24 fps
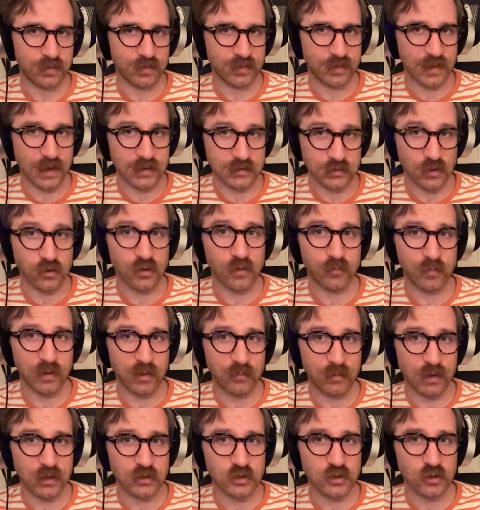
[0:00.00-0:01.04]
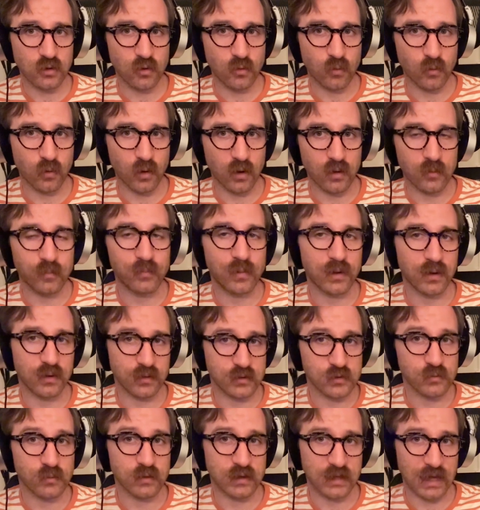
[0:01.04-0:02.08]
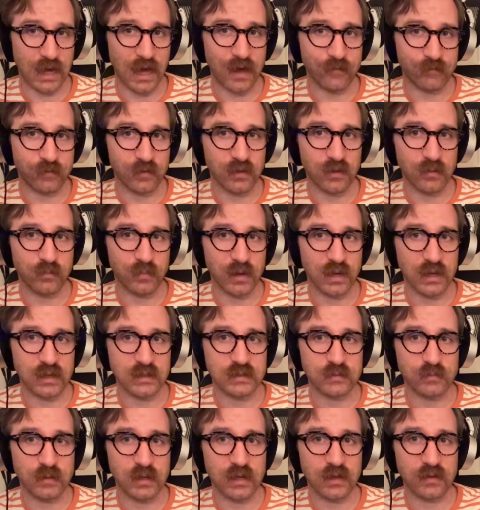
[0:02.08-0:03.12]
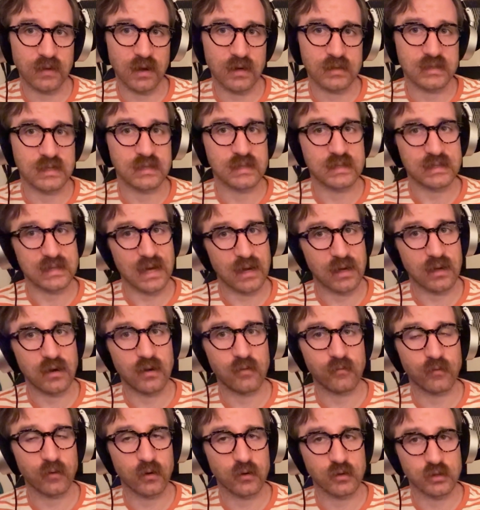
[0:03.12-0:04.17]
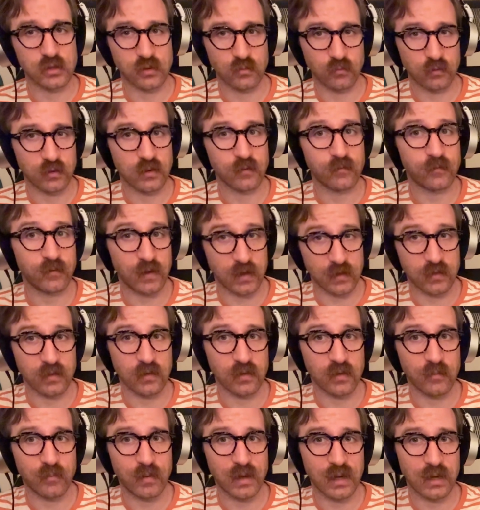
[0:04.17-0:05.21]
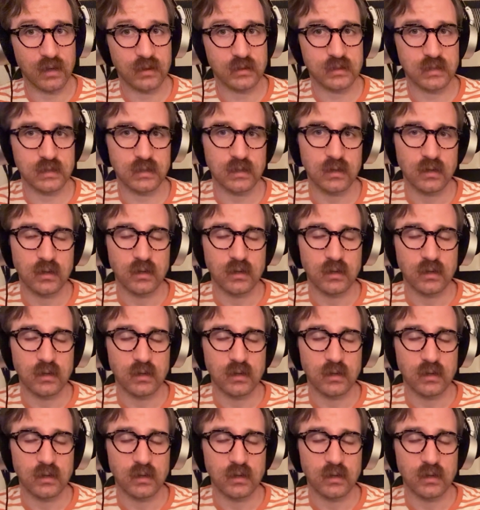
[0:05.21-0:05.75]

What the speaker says: That's all a B major chord, but it's with the F in the bass, meaning that it's in second inversion, with the fifth in the bass.